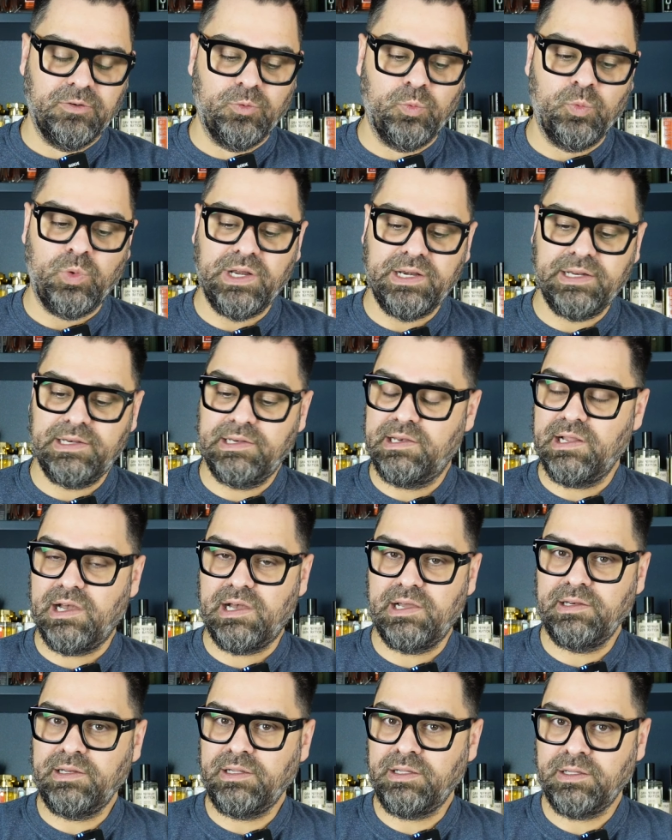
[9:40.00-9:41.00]
one and
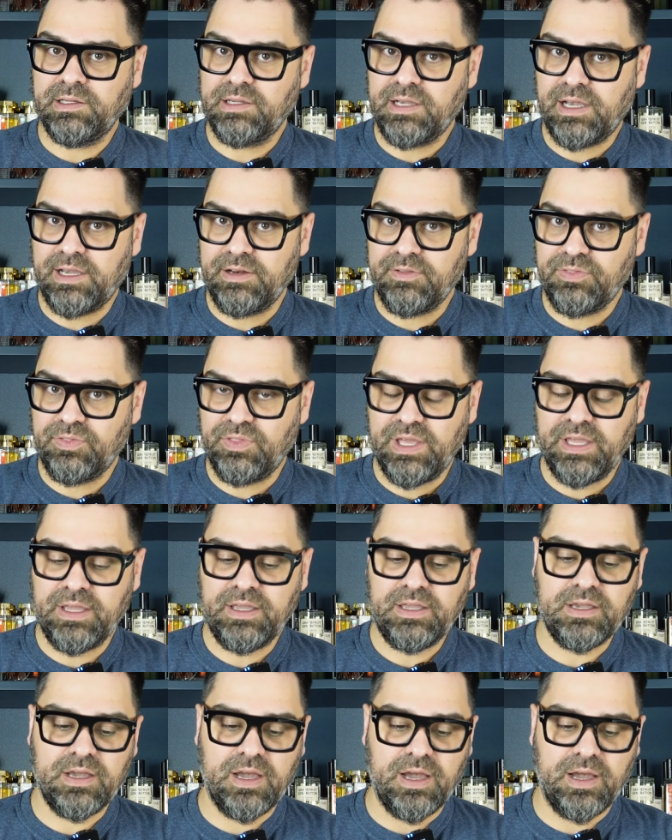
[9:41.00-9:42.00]
done kind of
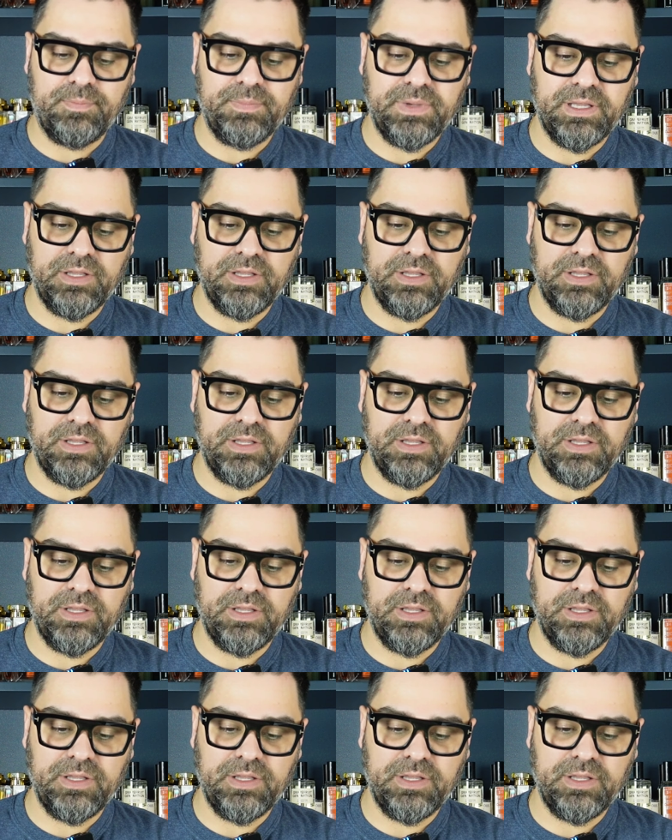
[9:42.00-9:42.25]
thing. Um,